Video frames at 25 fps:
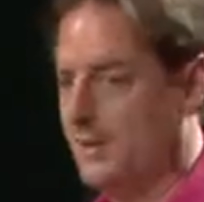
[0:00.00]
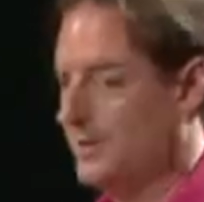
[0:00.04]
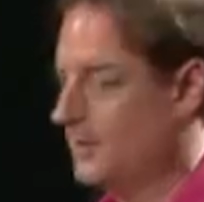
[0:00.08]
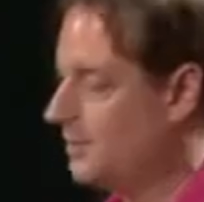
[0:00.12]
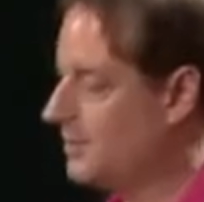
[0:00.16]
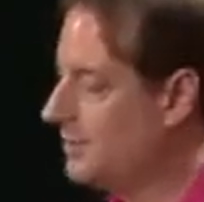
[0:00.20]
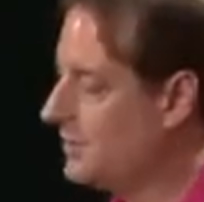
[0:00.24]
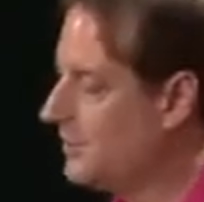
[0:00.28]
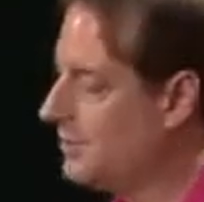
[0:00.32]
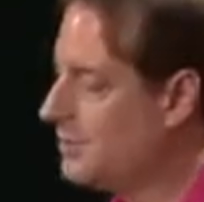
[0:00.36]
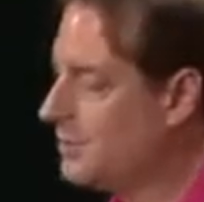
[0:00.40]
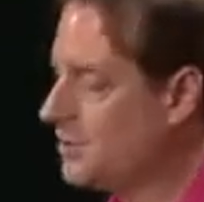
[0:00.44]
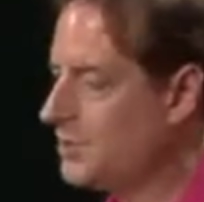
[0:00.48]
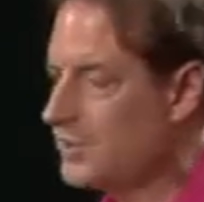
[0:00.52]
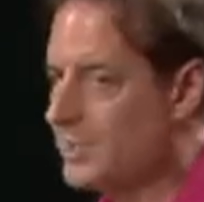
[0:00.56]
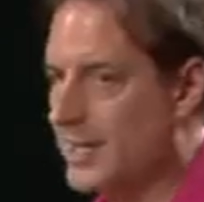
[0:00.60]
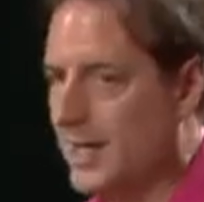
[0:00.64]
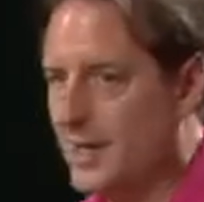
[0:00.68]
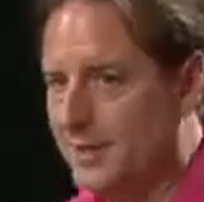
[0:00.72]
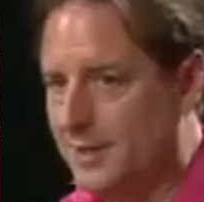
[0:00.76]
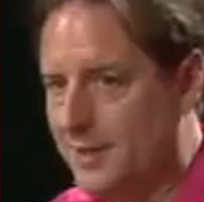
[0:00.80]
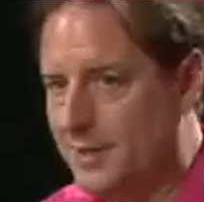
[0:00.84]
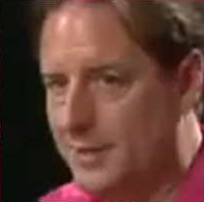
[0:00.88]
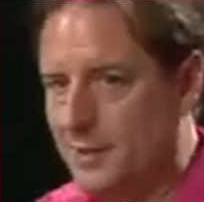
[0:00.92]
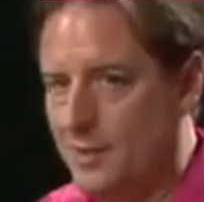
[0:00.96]
You see, just
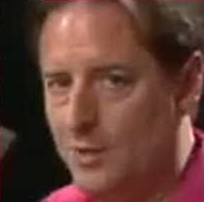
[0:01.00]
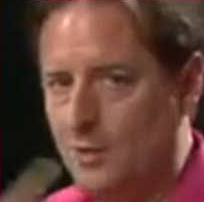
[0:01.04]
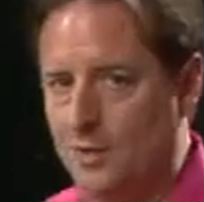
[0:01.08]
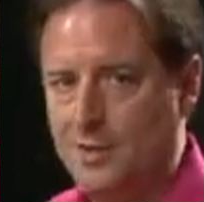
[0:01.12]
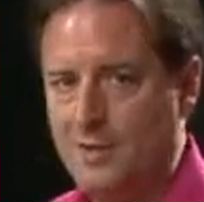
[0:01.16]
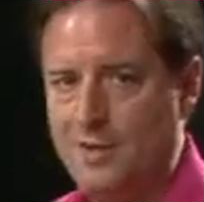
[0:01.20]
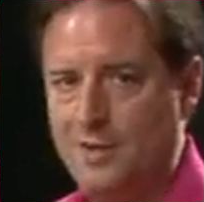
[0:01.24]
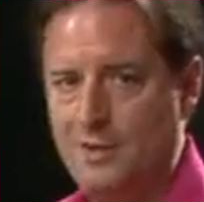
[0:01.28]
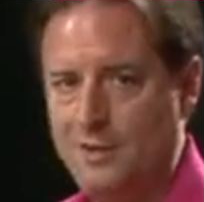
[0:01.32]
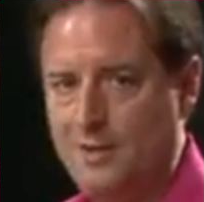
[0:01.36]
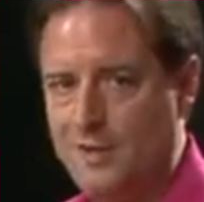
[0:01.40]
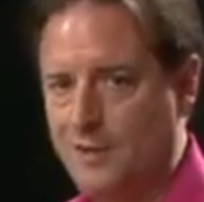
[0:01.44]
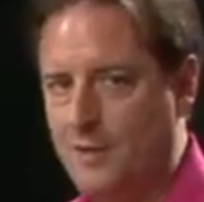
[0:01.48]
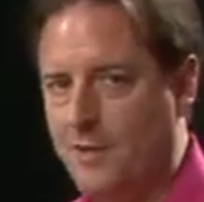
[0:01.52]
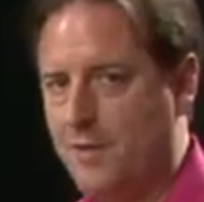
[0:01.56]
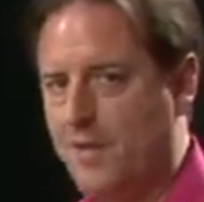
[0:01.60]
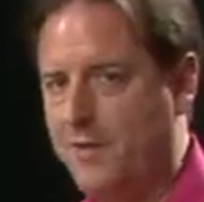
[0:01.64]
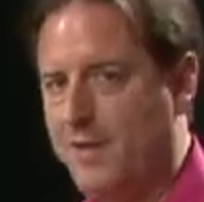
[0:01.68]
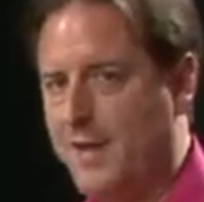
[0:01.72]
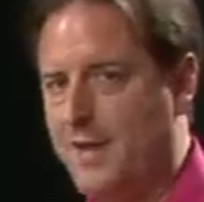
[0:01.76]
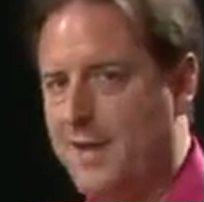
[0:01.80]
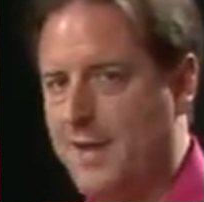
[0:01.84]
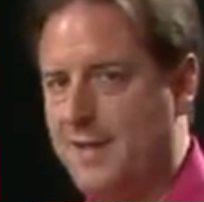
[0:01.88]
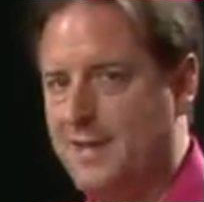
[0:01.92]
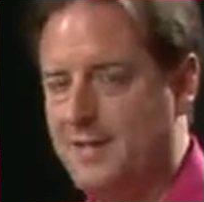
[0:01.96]
that little
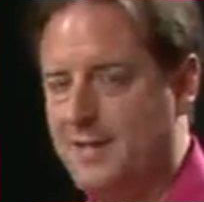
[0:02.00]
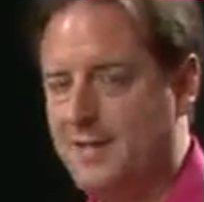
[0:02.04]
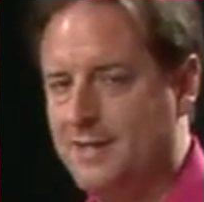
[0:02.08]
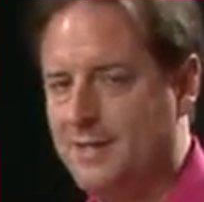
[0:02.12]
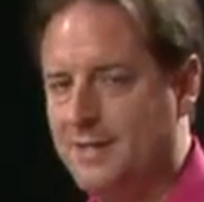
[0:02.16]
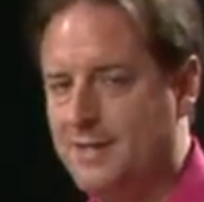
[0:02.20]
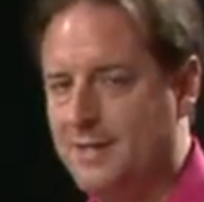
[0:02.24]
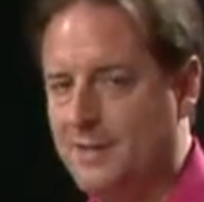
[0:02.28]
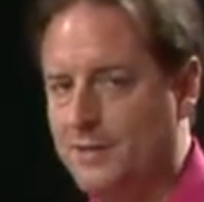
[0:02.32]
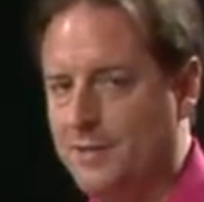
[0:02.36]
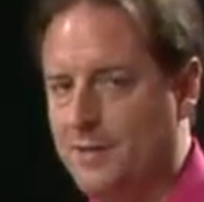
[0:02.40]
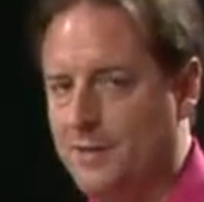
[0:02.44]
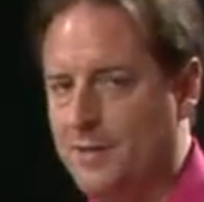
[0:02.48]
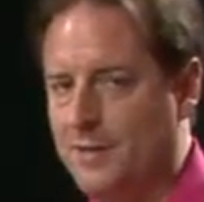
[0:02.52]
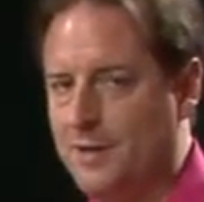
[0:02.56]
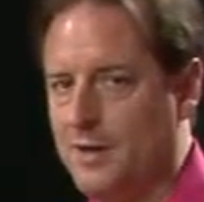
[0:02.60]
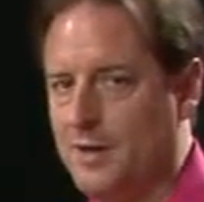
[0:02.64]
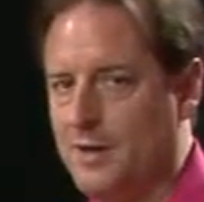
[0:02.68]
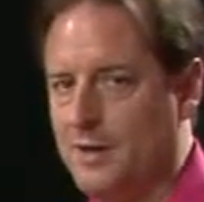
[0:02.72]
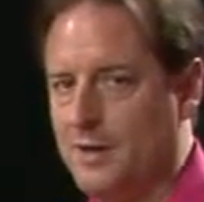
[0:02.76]
thing I did different